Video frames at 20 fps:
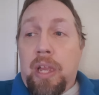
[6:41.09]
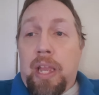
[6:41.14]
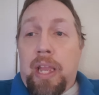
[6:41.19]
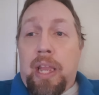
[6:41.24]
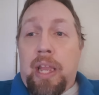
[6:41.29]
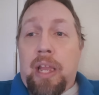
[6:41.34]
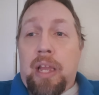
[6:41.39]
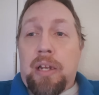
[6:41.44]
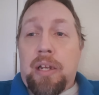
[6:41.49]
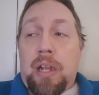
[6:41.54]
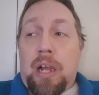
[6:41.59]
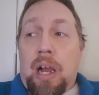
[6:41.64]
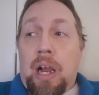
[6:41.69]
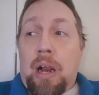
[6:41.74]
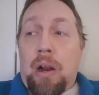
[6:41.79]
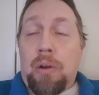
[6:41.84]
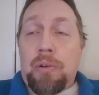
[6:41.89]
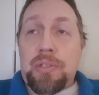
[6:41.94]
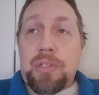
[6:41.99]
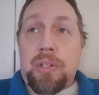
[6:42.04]
And I
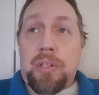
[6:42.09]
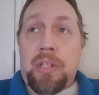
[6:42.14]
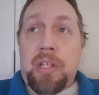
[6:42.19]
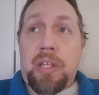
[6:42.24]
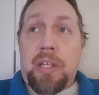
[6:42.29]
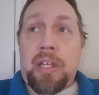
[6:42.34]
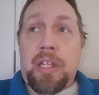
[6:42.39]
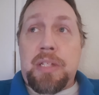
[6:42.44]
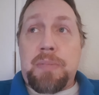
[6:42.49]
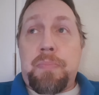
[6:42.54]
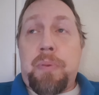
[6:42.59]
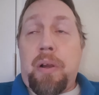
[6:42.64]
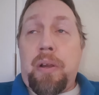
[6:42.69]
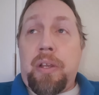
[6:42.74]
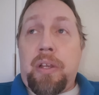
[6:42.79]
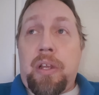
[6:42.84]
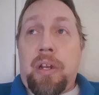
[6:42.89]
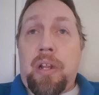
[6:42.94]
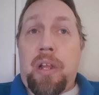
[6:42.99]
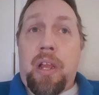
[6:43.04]
also think he's probably
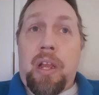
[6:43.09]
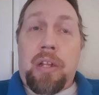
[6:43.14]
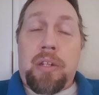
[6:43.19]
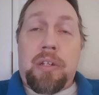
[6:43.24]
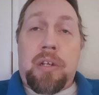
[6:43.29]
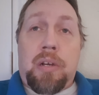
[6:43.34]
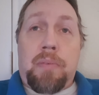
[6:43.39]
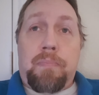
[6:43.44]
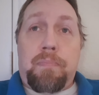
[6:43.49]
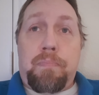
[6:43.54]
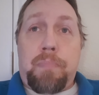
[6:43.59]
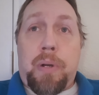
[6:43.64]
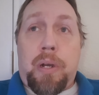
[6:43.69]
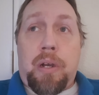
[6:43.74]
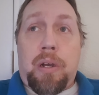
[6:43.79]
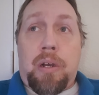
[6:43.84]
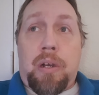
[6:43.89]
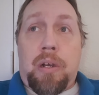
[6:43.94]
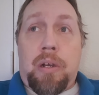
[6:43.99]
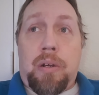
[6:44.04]
going to end up
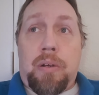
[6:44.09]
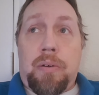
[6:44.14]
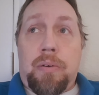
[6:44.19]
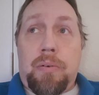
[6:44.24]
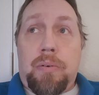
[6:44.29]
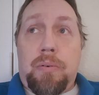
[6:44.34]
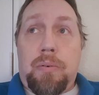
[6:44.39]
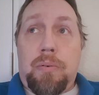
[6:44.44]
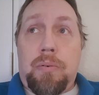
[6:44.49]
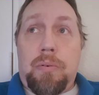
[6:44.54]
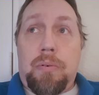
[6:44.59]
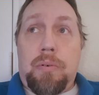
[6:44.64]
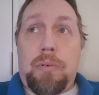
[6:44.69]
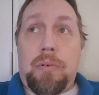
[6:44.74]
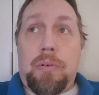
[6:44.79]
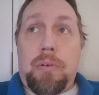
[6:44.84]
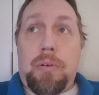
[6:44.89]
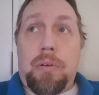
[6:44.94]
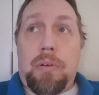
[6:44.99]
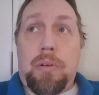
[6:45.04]
uh,
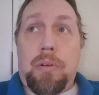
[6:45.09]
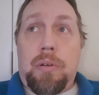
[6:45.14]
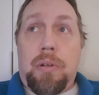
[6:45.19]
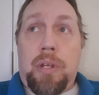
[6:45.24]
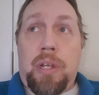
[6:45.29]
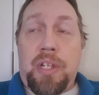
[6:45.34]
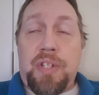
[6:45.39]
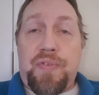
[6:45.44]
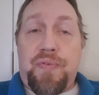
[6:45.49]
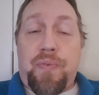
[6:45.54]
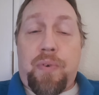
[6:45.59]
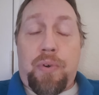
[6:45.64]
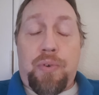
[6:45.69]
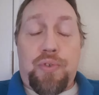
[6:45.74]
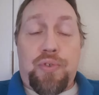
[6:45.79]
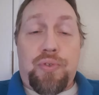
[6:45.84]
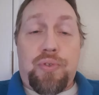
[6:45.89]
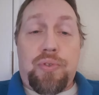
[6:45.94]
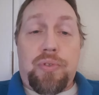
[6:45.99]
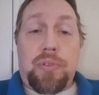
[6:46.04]
his
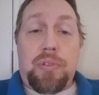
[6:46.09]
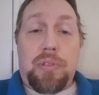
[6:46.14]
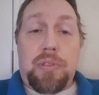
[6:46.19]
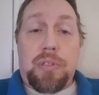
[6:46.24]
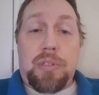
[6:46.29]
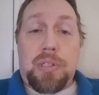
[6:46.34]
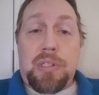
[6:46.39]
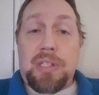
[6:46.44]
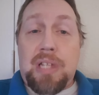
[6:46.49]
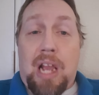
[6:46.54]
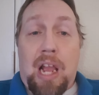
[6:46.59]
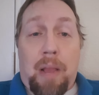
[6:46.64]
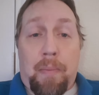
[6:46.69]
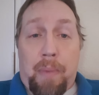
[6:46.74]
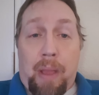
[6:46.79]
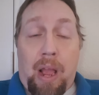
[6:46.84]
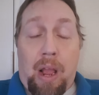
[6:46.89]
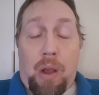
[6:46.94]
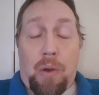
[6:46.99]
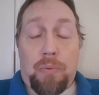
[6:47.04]
first time
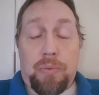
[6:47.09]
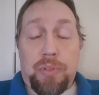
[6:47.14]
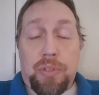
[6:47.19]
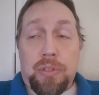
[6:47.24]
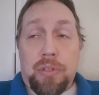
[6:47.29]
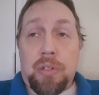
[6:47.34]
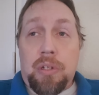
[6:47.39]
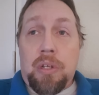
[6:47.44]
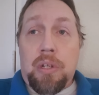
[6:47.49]
out.